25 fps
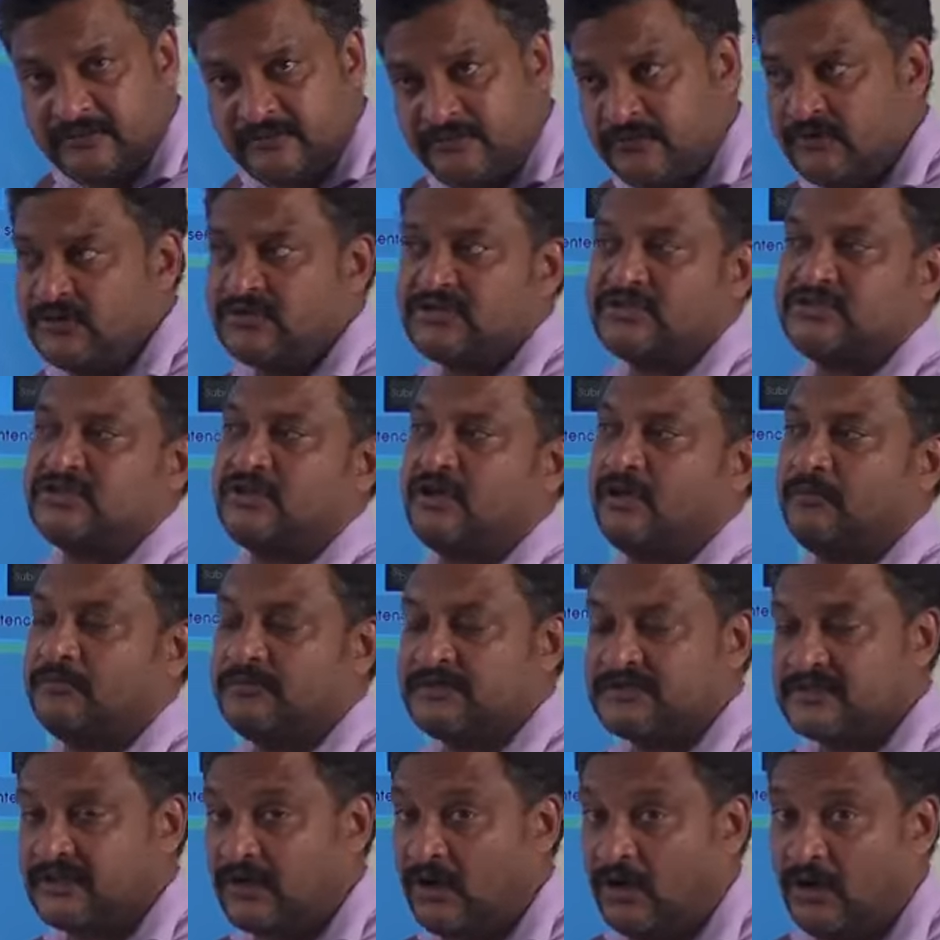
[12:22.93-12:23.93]
full stop
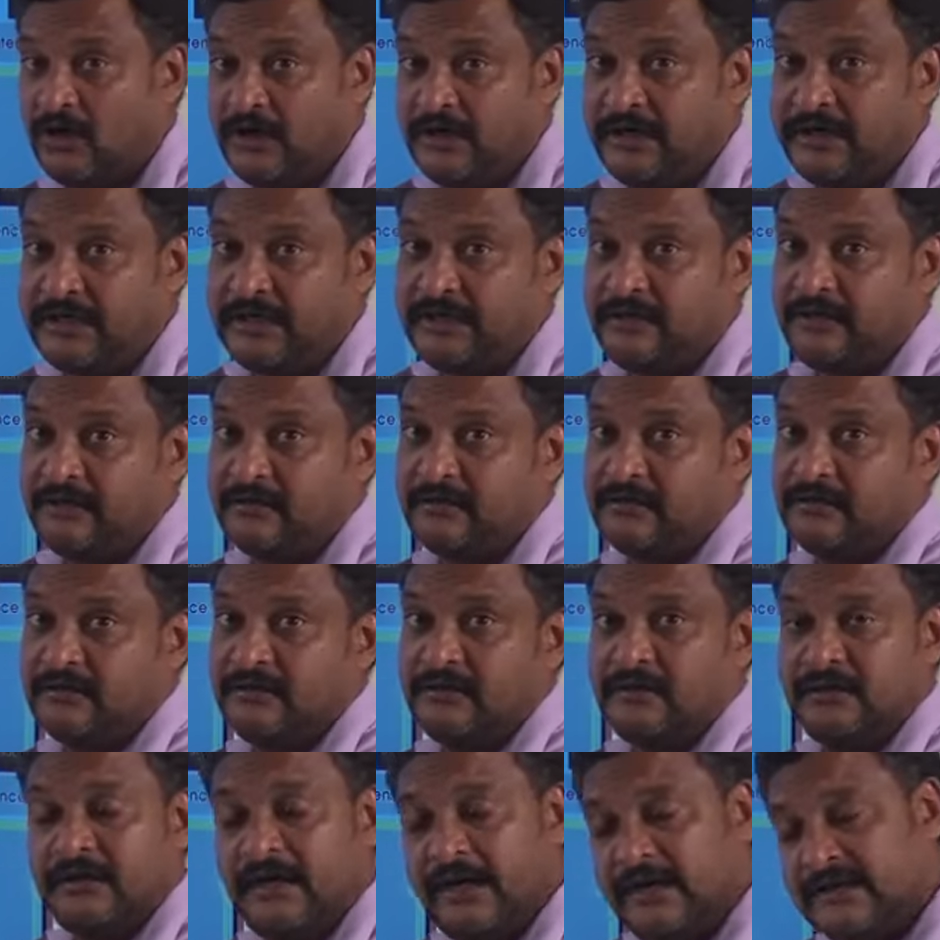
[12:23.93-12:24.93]
is called an
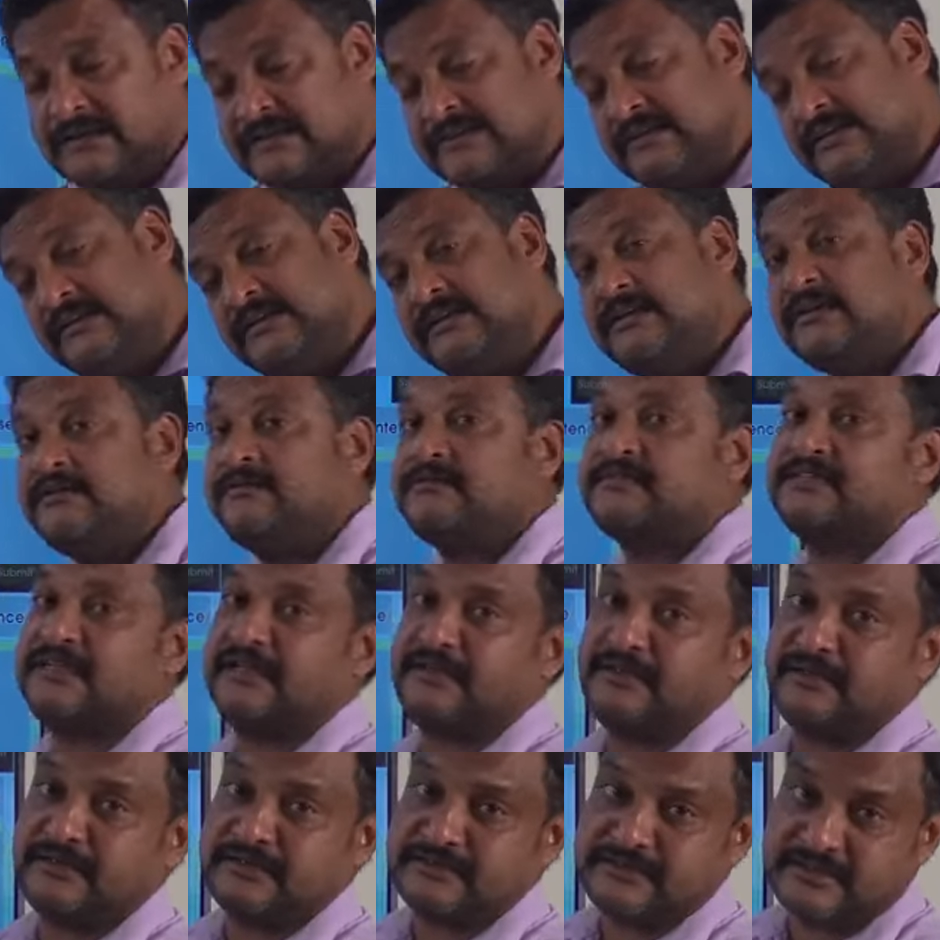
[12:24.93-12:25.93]
assertive
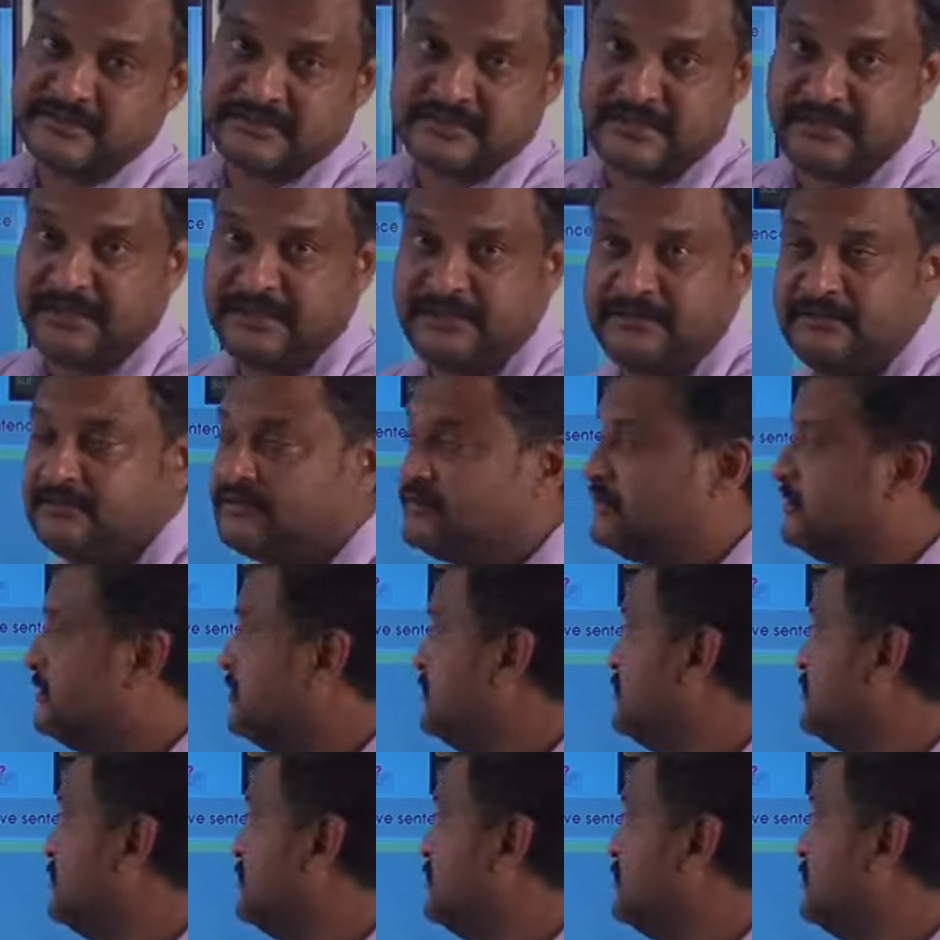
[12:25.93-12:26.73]
sentence, isn't it?